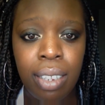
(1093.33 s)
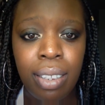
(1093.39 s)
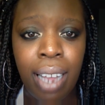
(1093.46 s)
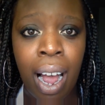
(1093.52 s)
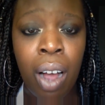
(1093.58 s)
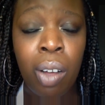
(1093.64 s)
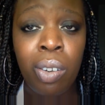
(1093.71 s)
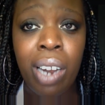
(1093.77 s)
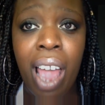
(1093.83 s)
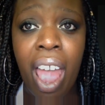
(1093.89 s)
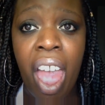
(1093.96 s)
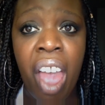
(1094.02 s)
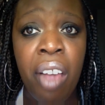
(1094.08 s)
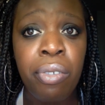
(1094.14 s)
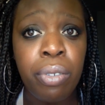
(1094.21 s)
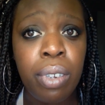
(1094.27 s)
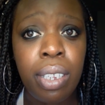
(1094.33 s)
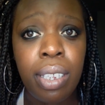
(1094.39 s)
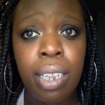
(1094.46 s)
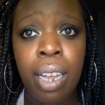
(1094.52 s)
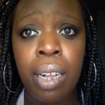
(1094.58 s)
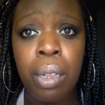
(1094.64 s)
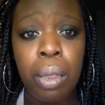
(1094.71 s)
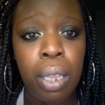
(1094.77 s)
down every
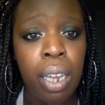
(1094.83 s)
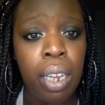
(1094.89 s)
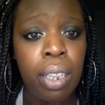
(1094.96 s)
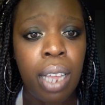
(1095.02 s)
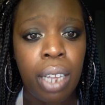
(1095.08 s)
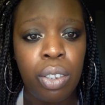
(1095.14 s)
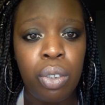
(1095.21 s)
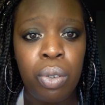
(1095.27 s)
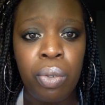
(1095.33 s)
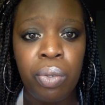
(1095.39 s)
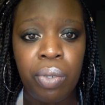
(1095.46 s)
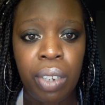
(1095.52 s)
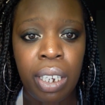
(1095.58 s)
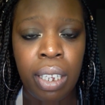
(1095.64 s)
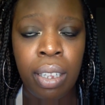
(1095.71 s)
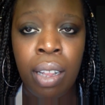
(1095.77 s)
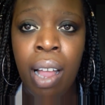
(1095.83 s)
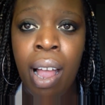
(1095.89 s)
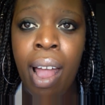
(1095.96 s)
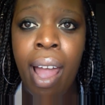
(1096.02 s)
single thing that you feel.